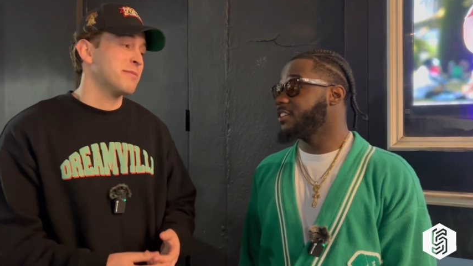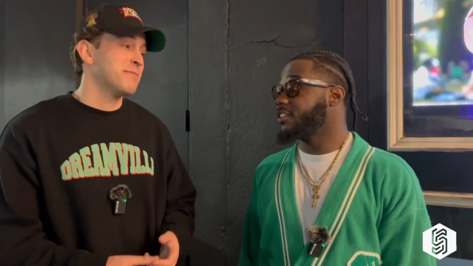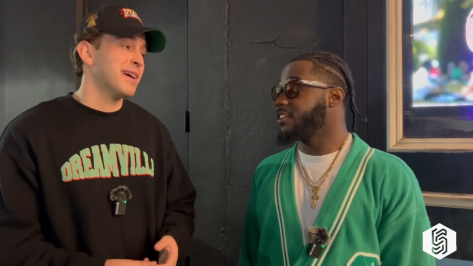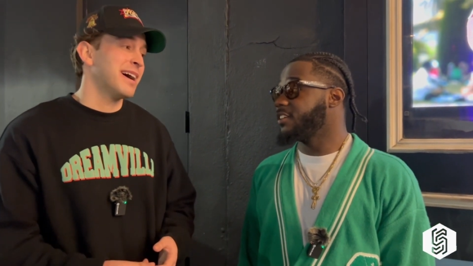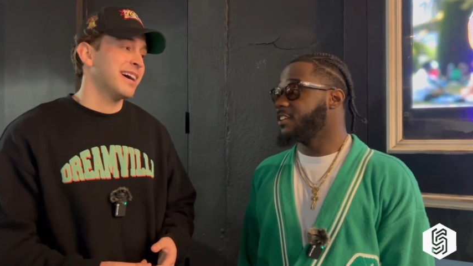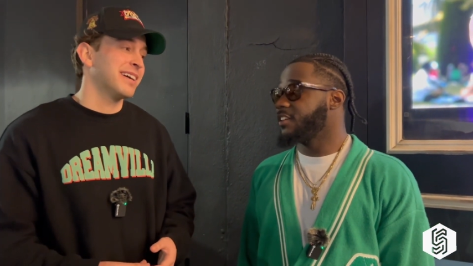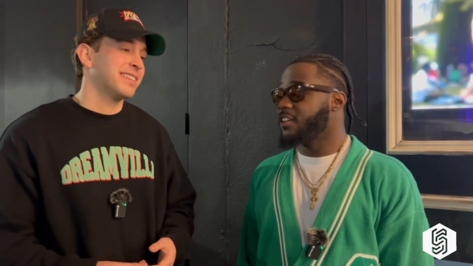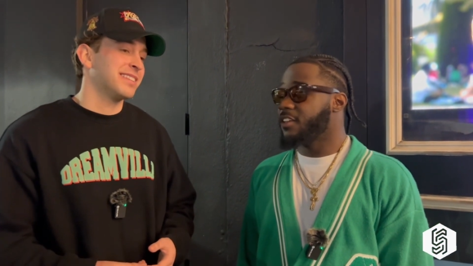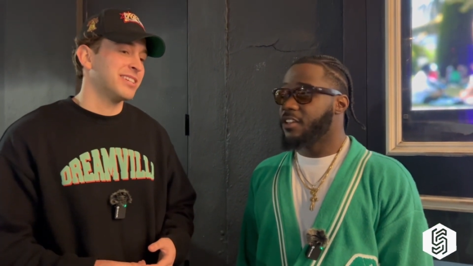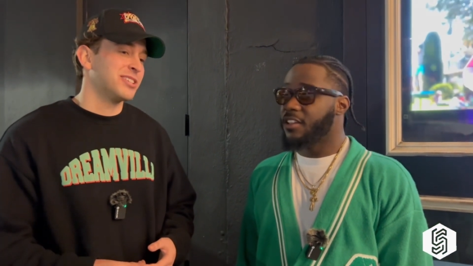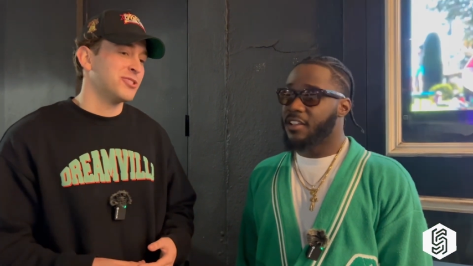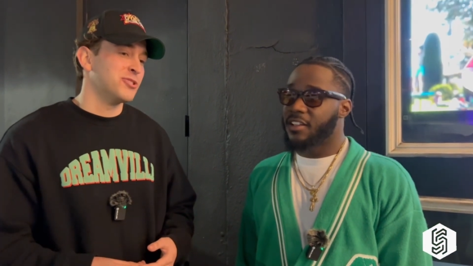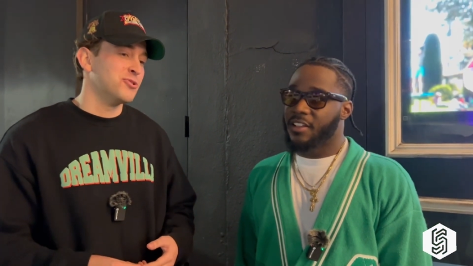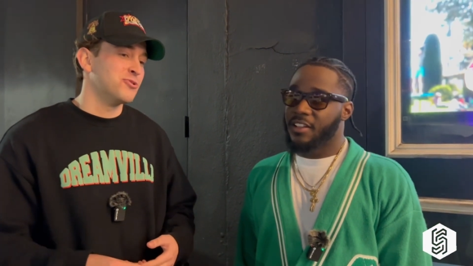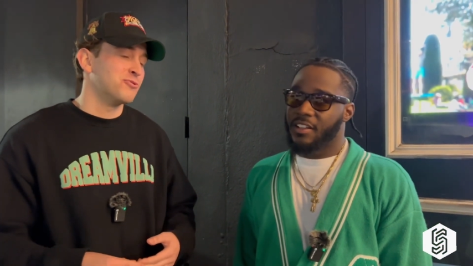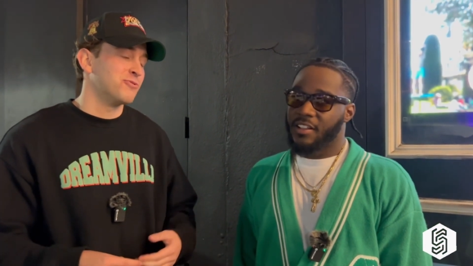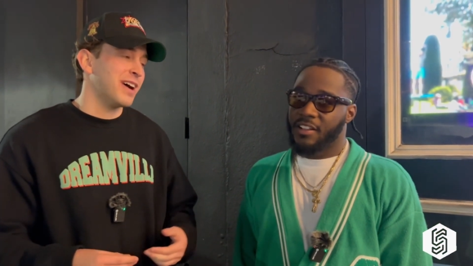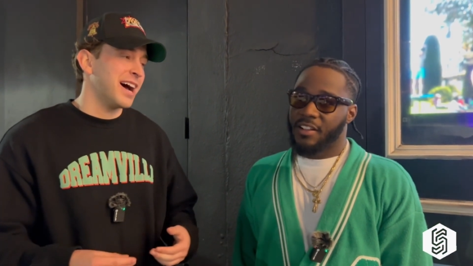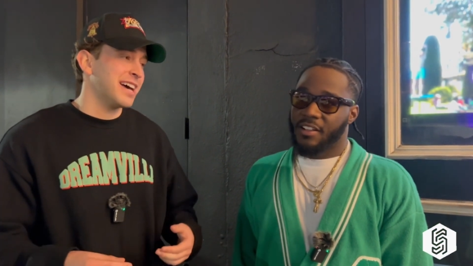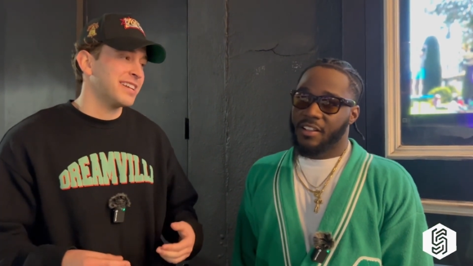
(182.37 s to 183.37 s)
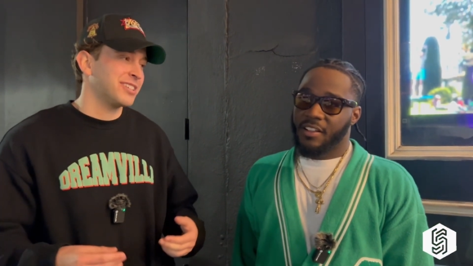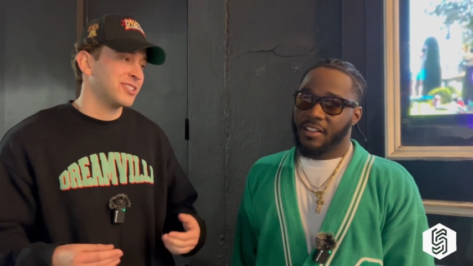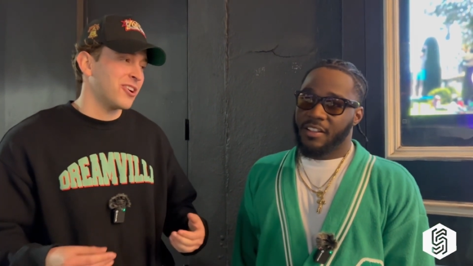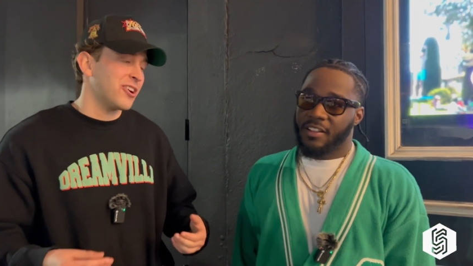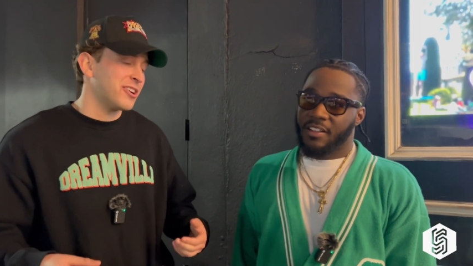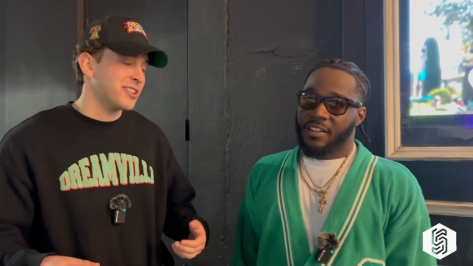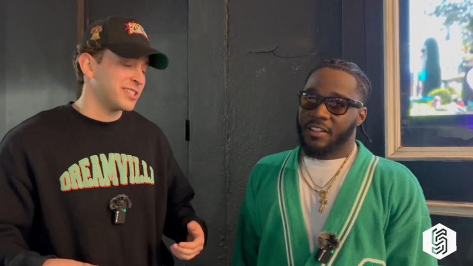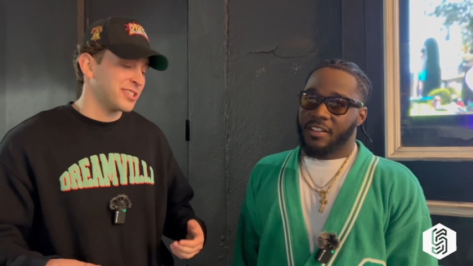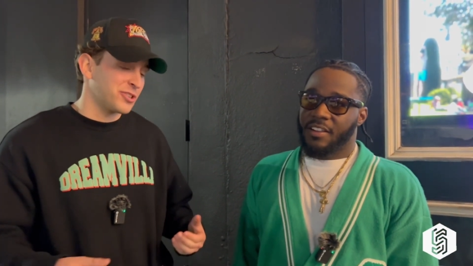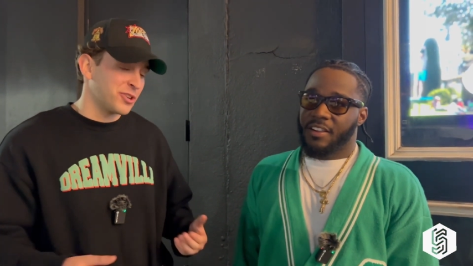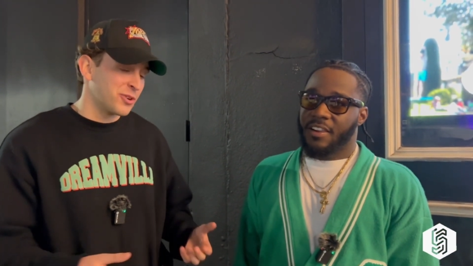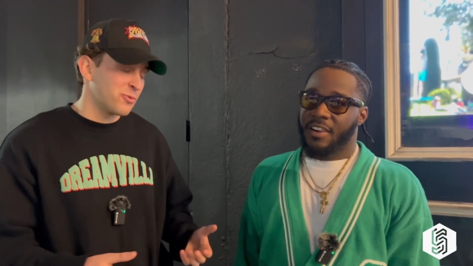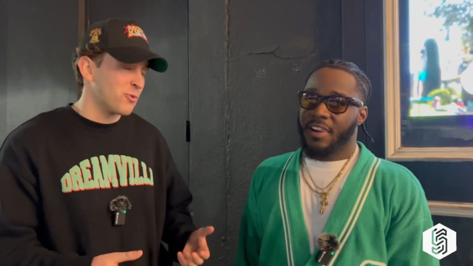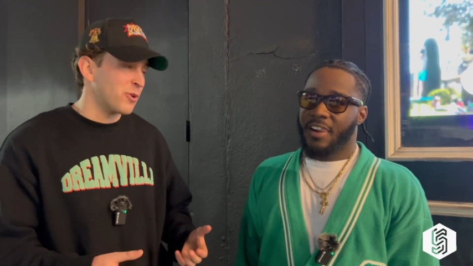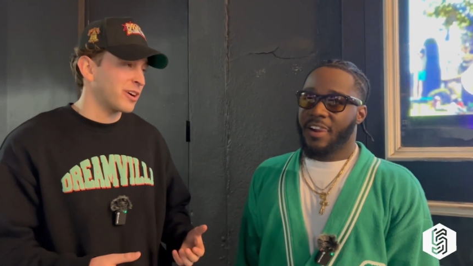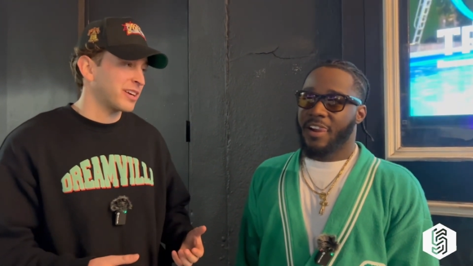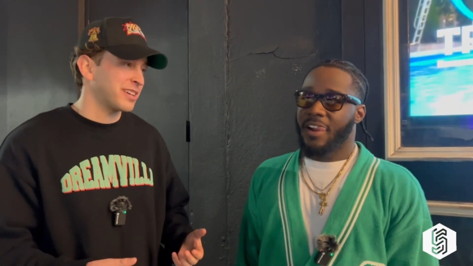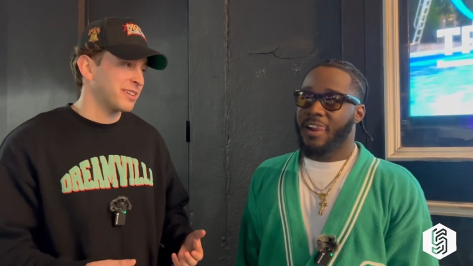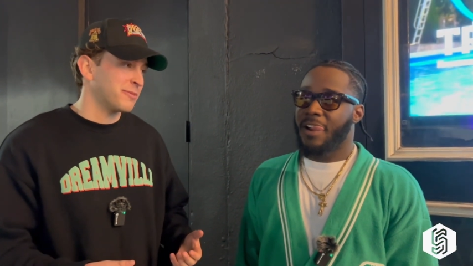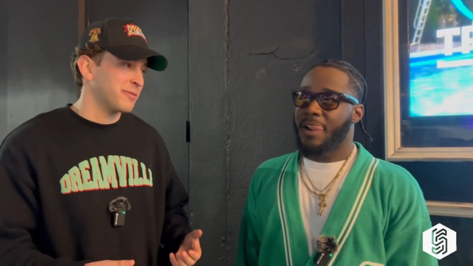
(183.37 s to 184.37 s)
Speaker 1: me about this new rising artist that you're
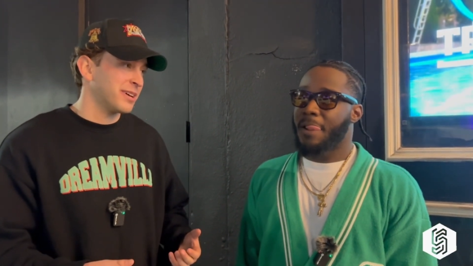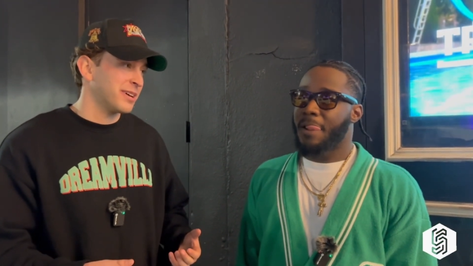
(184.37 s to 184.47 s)
working